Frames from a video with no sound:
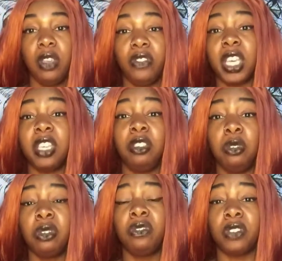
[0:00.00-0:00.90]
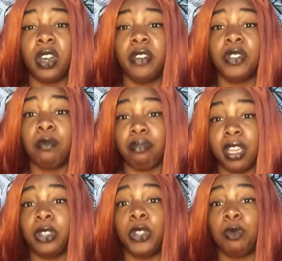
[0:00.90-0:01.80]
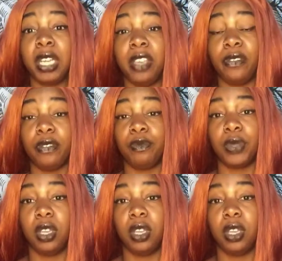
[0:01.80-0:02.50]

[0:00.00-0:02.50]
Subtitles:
so that you can start to break those beliefs,